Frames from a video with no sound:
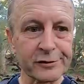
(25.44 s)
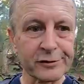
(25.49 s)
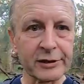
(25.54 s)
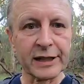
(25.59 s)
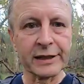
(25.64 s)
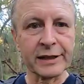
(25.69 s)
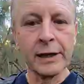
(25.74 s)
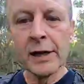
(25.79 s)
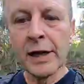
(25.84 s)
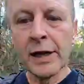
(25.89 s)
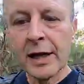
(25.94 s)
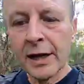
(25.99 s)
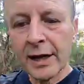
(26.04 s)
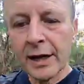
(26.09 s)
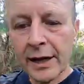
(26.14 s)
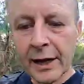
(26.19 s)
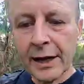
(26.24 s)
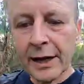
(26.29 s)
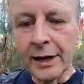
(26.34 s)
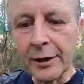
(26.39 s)
the run.
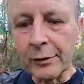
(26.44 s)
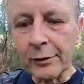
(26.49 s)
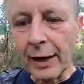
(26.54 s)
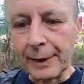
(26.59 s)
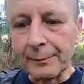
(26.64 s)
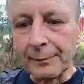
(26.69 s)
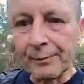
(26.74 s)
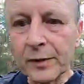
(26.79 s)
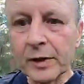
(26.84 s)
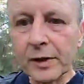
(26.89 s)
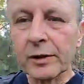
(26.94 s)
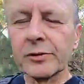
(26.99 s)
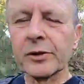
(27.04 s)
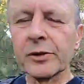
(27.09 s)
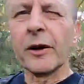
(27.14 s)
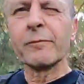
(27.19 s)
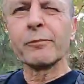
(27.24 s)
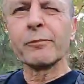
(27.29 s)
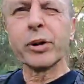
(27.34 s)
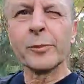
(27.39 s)
Anyway,
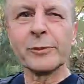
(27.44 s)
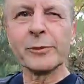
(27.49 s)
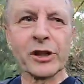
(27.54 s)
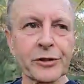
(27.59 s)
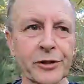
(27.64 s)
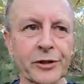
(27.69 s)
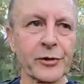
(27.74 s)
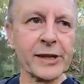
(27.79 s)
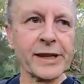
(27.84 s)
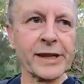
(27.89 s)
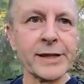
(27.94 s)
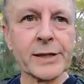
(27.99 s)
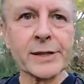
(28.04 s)
I've probably got three